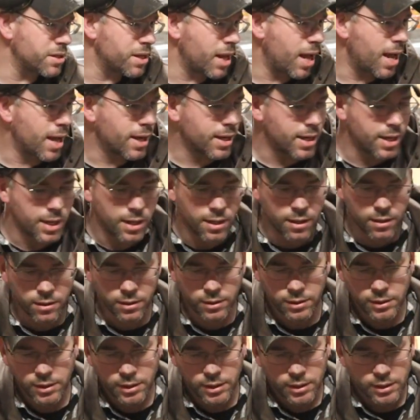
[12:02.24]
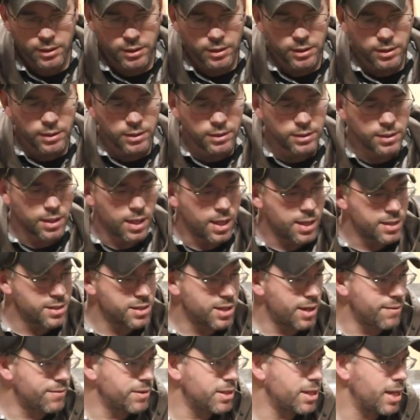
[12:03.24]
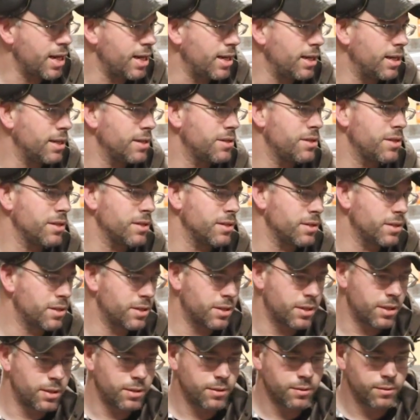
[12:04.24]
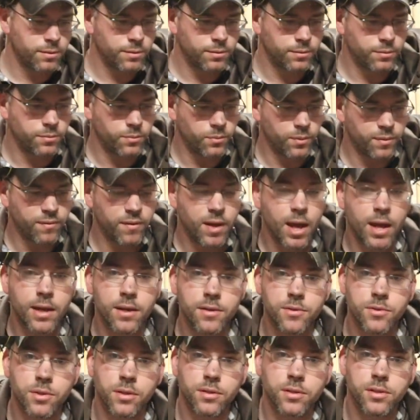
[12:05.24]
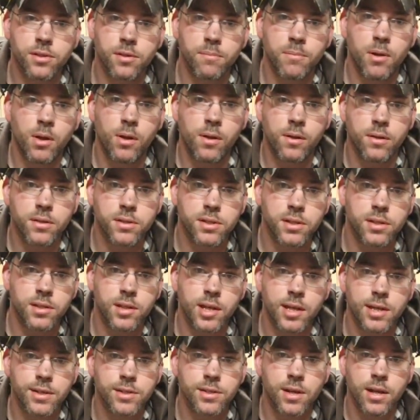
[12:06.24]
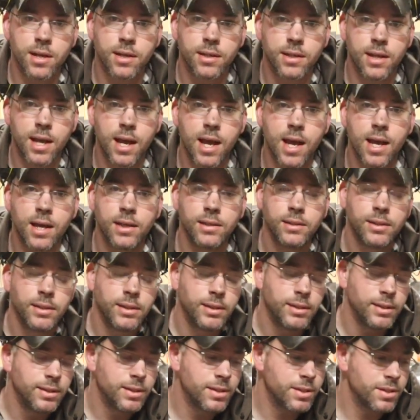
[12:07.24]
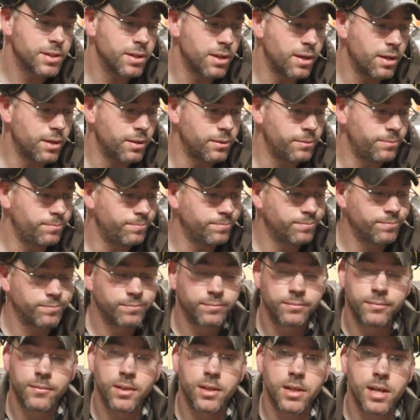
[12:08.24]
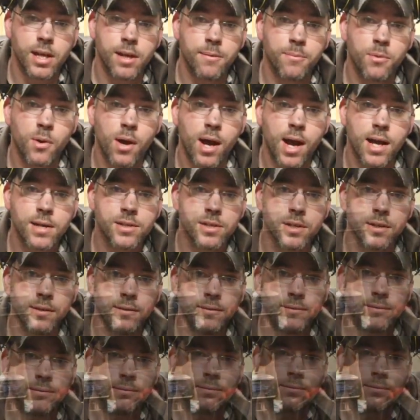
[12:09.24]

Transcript: stock here, uh, 17 inches. We've got to drill some holes and things like that. So keep watching.